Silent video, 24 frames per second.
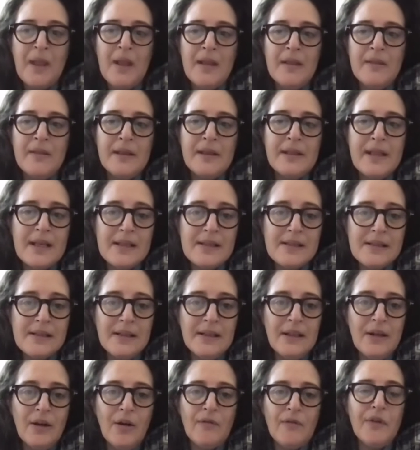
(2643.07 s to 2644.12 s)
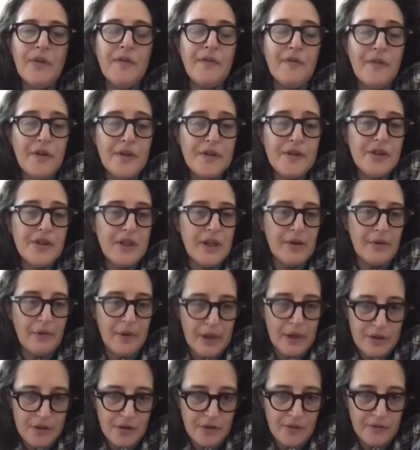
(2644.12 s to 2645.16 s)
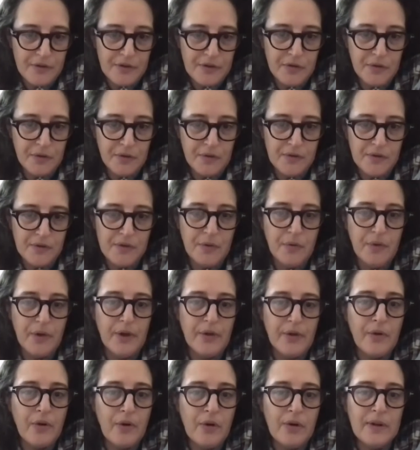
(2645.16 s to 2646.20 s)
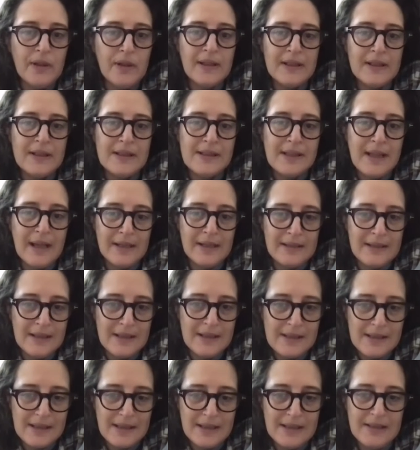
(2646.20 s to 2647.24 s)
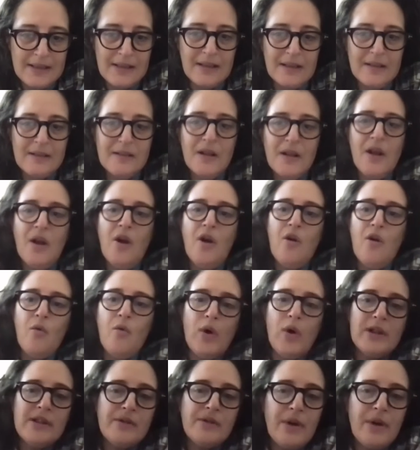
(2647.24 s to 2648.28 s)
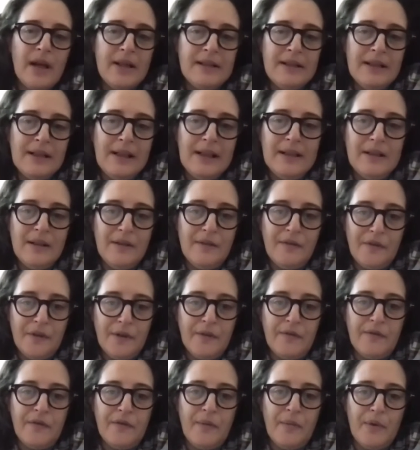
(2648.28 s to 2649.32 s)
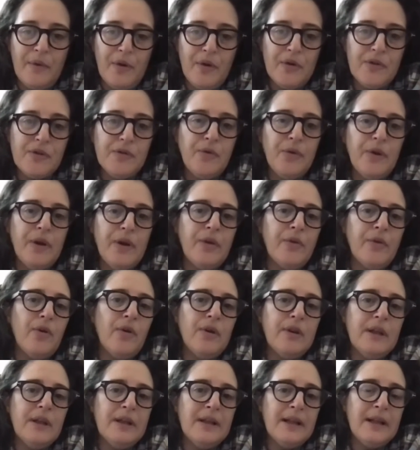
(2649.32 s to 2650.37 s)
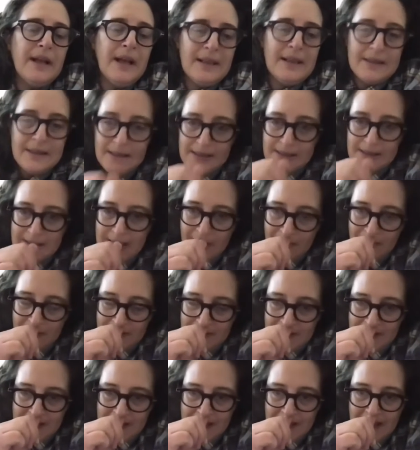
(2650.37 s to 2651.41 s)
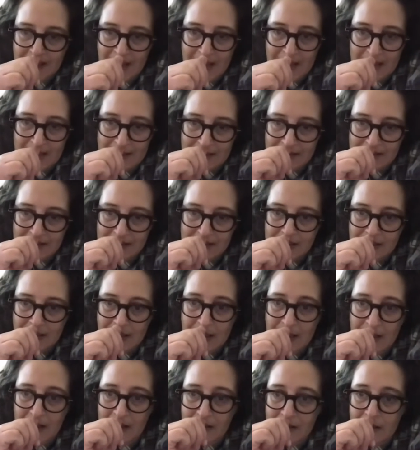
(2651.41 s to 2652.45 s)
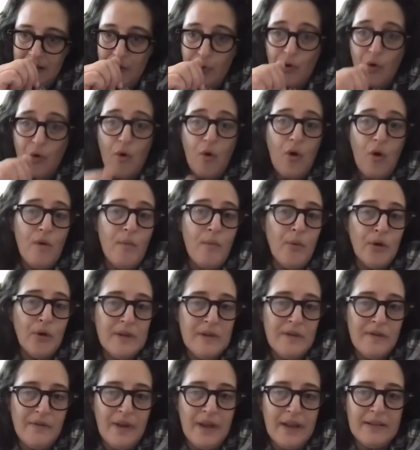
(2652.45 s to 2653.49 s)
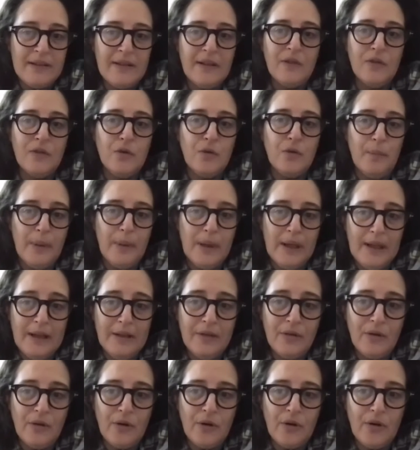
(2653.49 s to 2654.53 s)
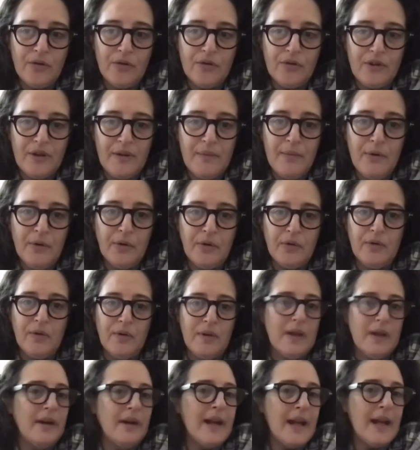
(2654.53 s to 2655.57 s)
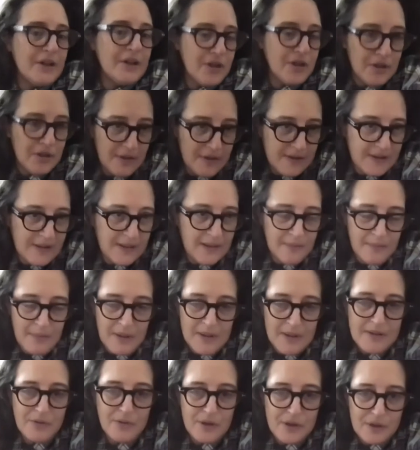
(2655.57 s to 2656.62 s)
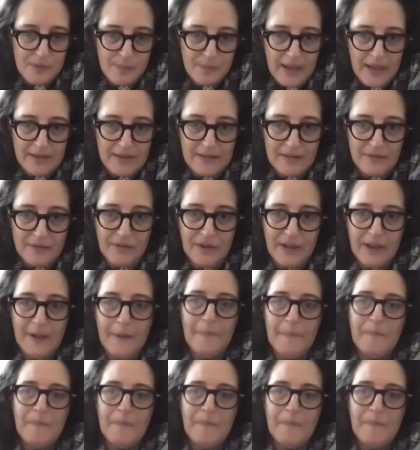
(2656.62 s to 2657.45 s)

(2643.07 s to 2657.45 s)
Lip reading: The destiny of the first generation of students who enrolled in the 1960s was radically different from those who enrolled in the 1970s and 80s. They were all motivated to build or contribute to their national cinemas, respectively.